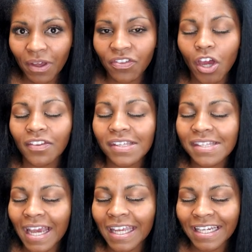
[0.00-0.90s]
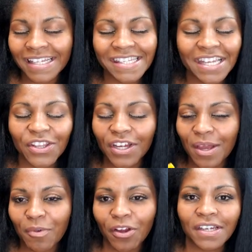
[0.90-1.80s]
month on the second, and see, look,
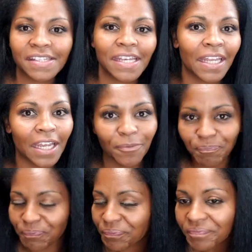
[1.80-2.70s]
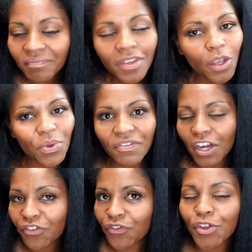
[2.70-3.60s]
I'm already seeing it. We've got
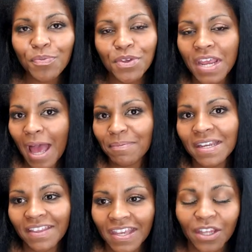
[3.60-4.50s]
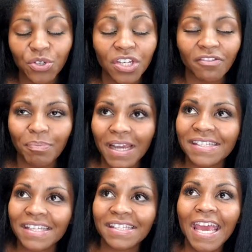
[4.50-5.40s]
a full moon happening in the energy of
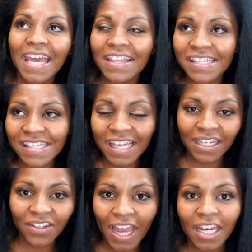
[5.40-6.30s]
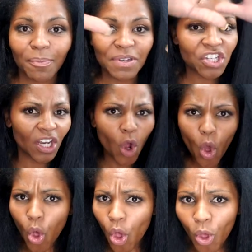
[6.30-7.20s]
Pisces. This is going to light up and shed a
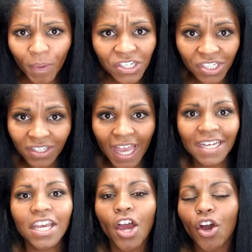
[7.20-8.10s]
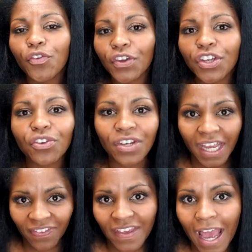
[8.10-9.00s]
whole bunch of light over your
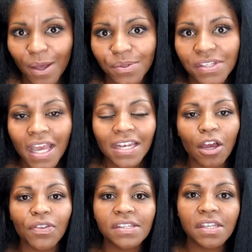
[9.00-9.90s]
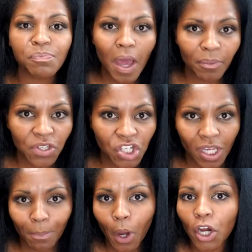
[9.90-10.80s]
ninth house. Now, this is
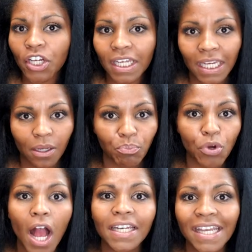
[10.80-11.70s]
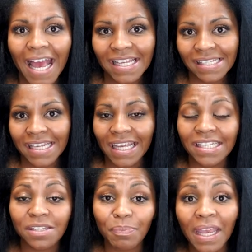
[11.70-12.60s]
publishing, marketing, broadcasting,
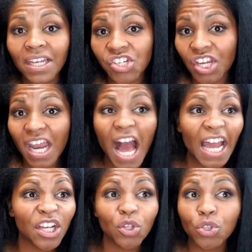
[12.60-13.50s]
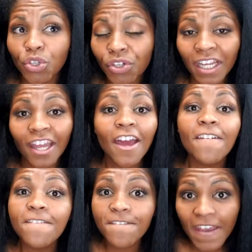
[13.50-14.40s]
expansion, higher learning.
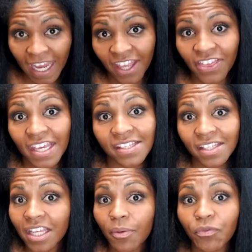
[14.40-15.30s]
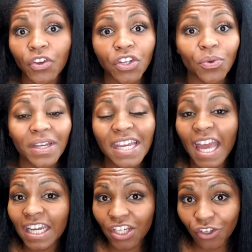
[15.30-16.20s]
Faith is lit up for you
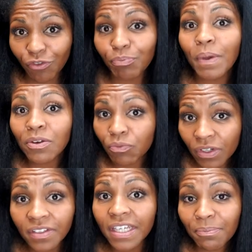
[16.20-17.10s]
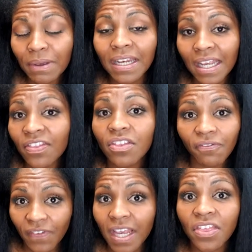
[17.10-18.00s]
again, and you've been really been in the
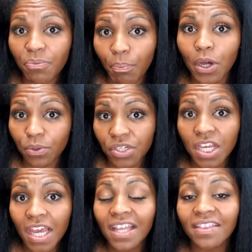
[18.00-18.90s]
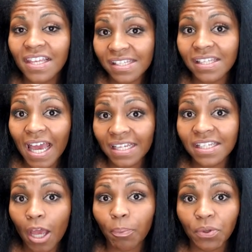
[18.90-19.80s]
faith boat this last
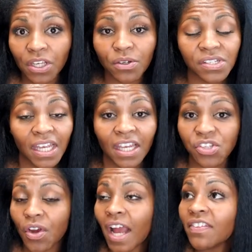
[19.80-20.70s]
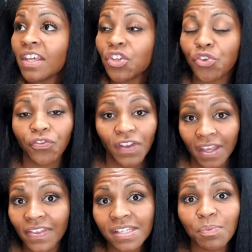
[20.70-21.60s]
couple years, Cancer. I think your
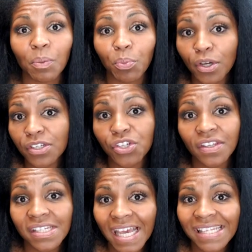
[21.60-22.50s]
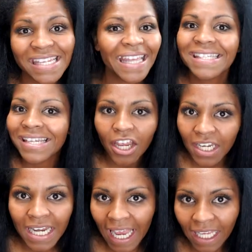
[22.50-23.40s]
faith has been put to the test, and that's not a
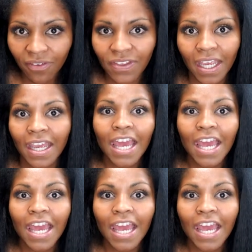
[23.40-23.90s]
negative thing,